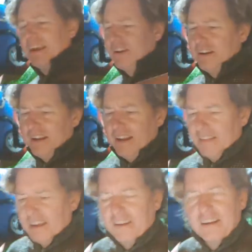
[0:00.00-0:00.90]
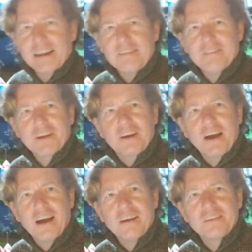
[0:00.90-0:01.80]
couldn't leave their
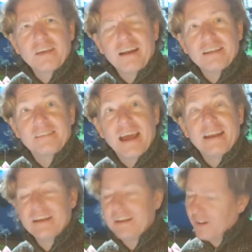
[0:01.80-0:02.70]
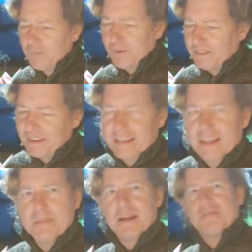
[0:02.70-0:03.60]
cars unattended or we'd set them on